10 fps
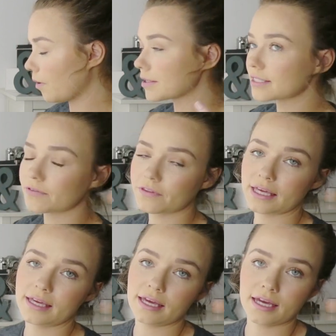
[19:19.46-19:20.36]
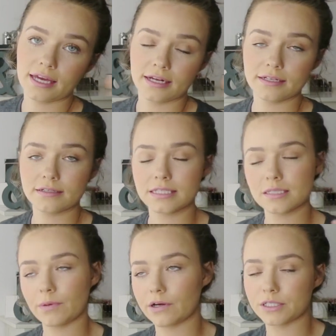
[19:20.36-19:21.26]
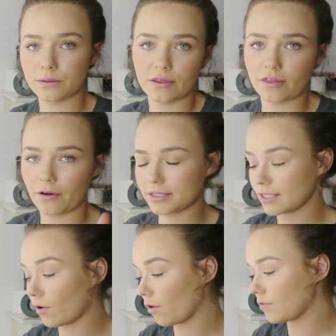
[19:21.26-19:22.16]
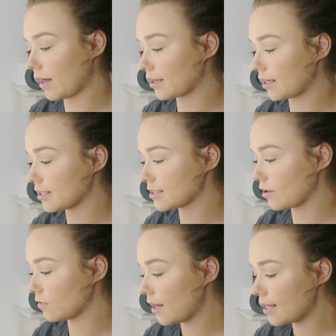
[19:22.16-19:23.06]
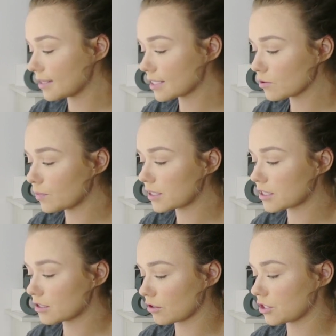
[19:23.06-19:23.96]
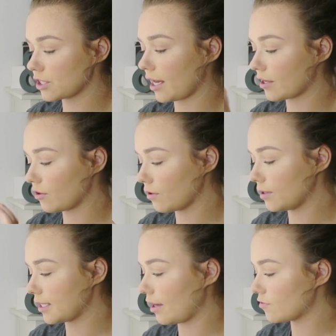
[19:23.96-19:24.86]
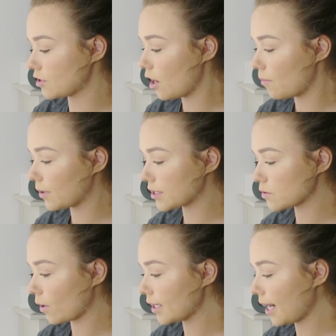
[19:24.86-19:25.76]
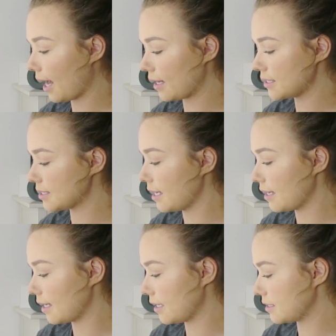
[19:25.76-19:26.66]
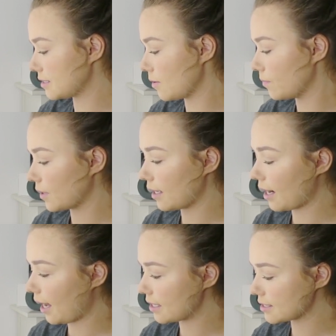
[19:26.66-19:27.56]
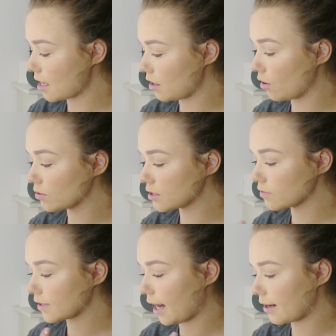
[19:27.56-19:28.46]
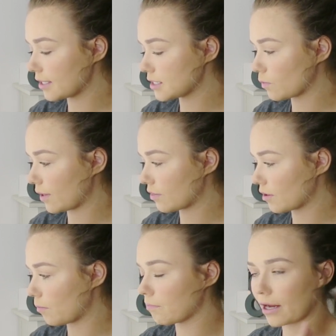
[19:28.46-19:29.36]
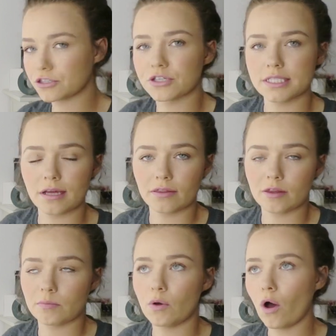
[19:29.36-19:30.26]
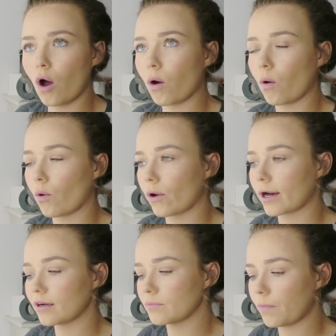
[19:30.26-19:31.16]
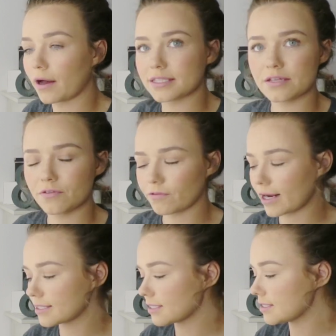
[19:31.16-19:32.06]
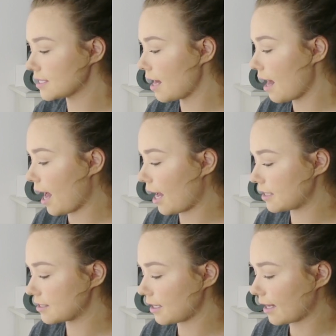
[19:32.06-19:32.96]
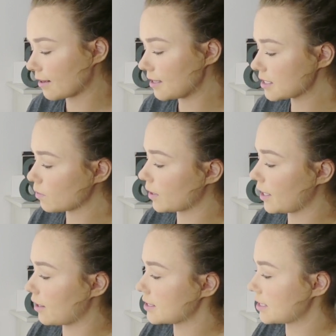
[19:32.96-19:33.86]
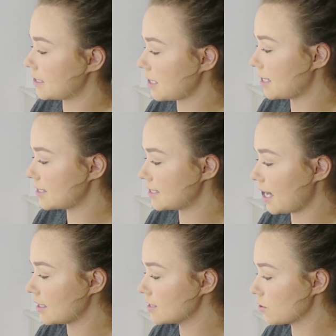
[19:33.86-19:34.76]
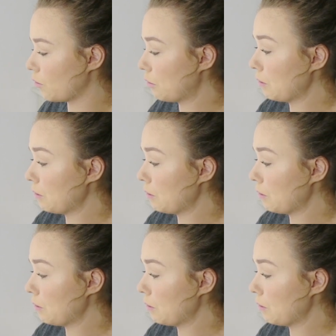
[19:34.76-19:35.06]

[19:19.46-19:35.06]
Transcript: positive thinking and spiritual thoughts and all of that kind of stuff, this would be such a cool gift. Because what it has is it has loads of cards with mantras on them, or positive phrases. And like this one here says, I stand